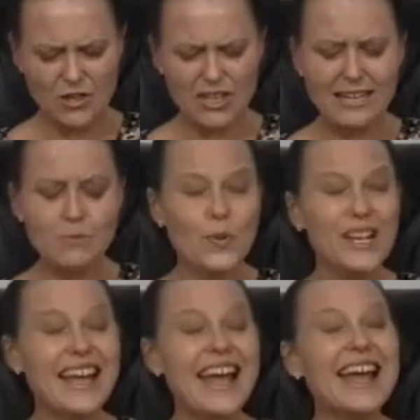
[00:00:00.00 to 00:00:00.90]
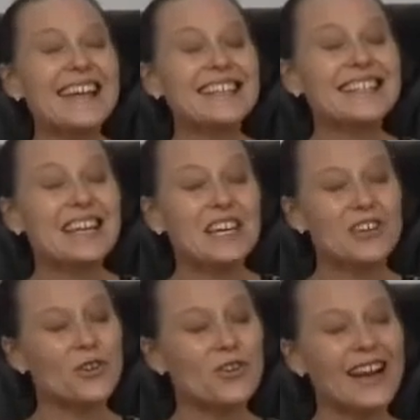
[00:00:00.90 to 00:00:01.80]
You can
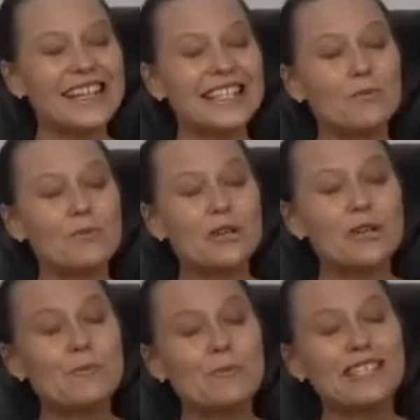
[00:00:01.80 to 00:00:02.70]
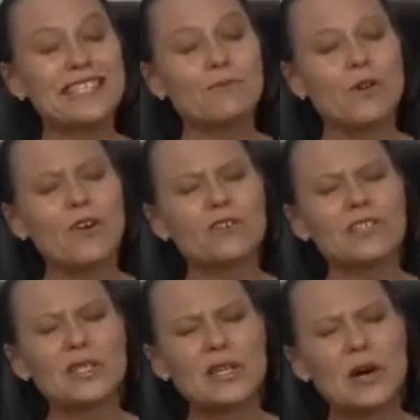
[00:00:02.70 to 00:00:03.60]
plan your greater purpose
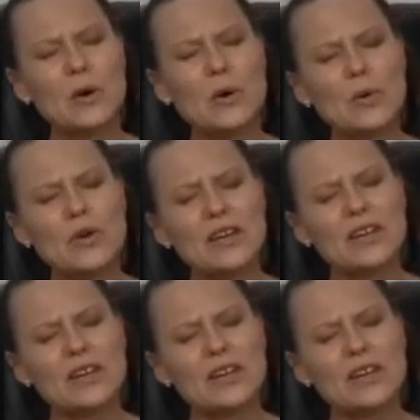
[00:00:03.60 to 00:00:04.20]
more so,